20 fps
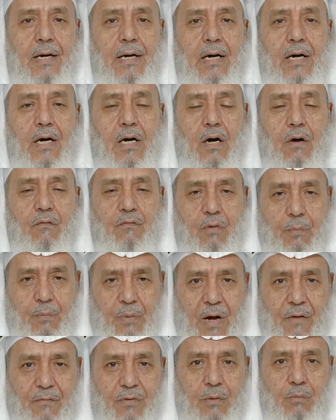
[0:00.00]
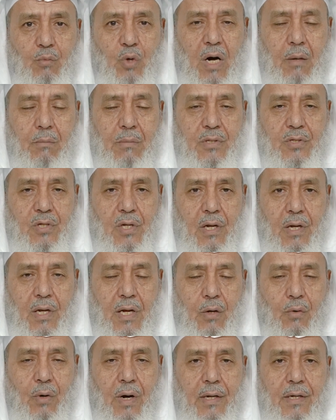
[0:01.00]
of the Prophet Muhammad
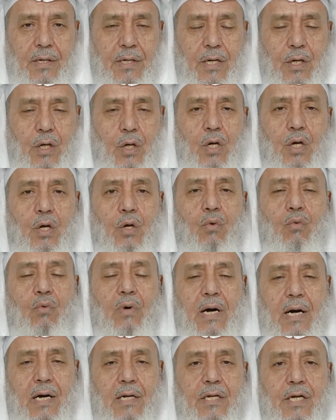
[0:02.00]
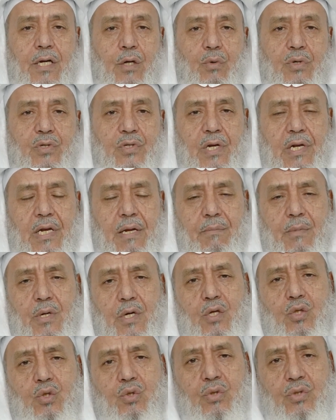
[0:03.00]
sallallahu alayhi wa alihi wa sallam.
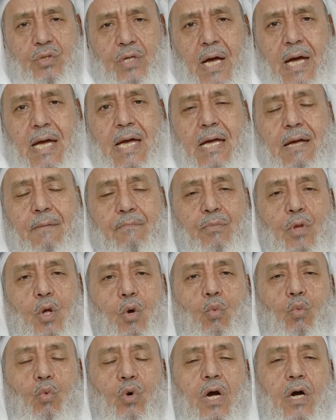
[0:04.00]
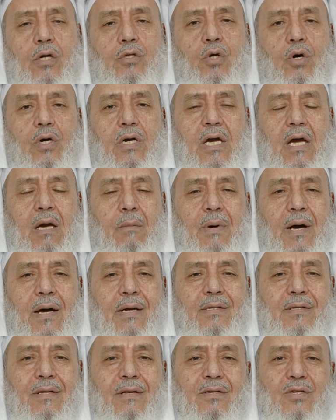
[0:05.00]
Today we are talking
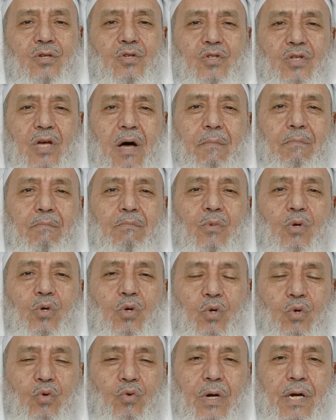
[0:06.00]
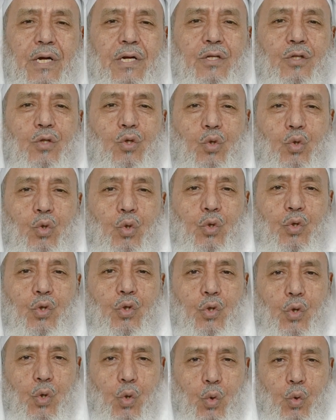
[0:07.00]
about some great good
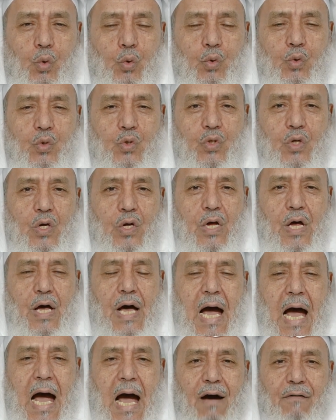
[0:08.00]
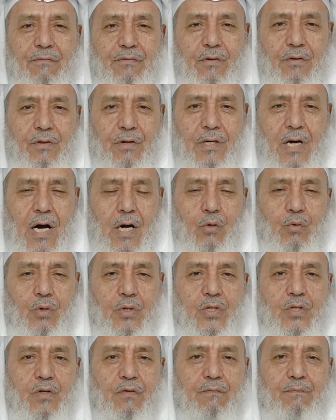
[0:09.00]
news after the
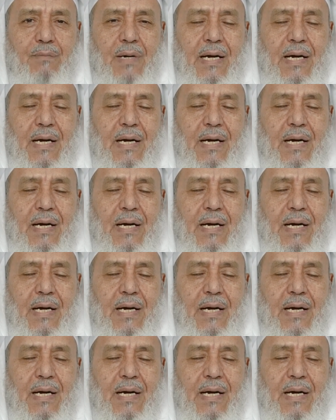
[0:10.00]
conquest of